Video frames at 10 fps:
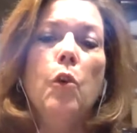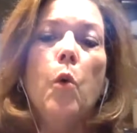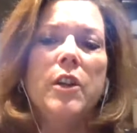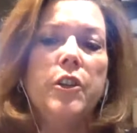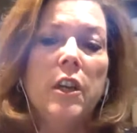
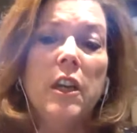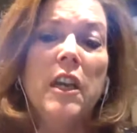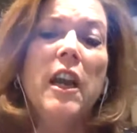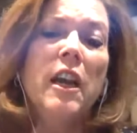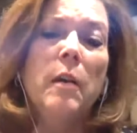questioning
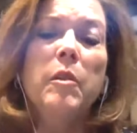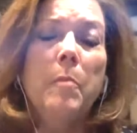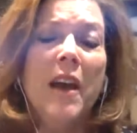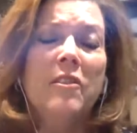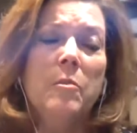it and coming
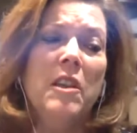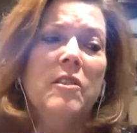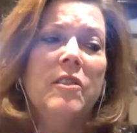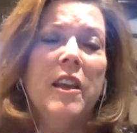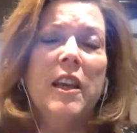back to me and
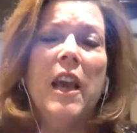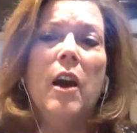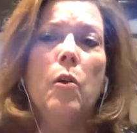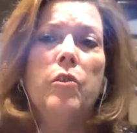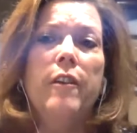saying
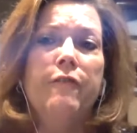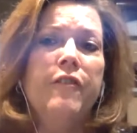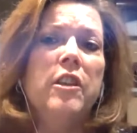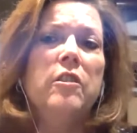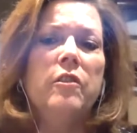how they
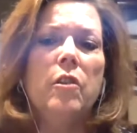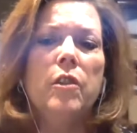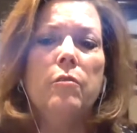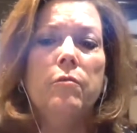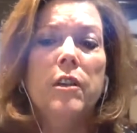feel as though
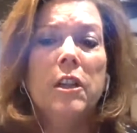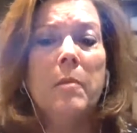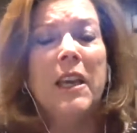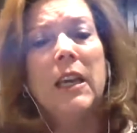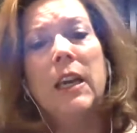they're really
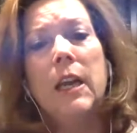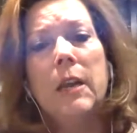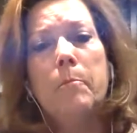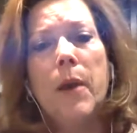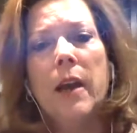making the
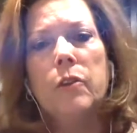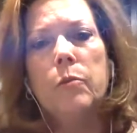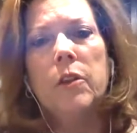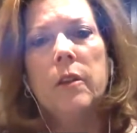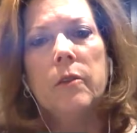impact
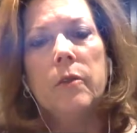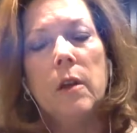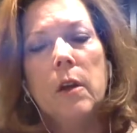with this